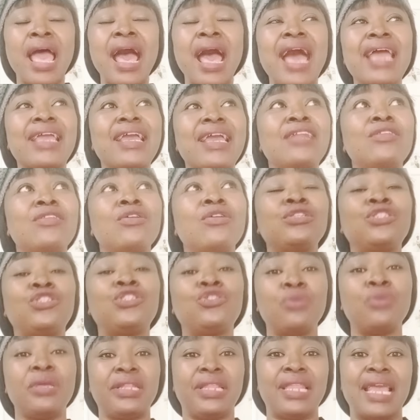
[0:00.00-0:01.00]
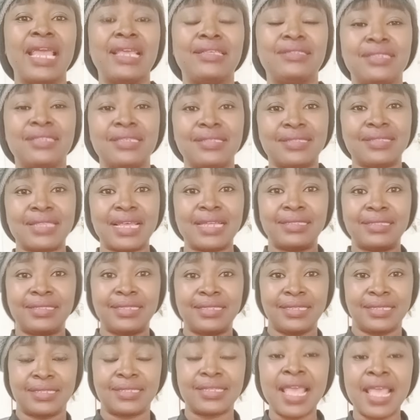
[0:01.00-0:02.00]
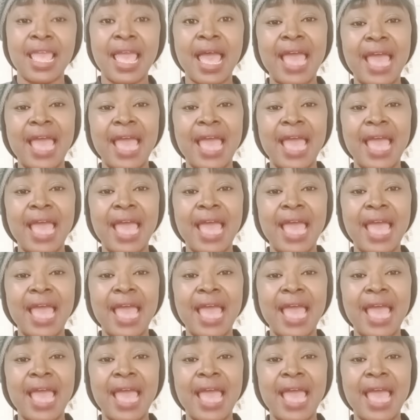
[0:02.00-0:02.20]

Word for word: I cannot do it like sister this.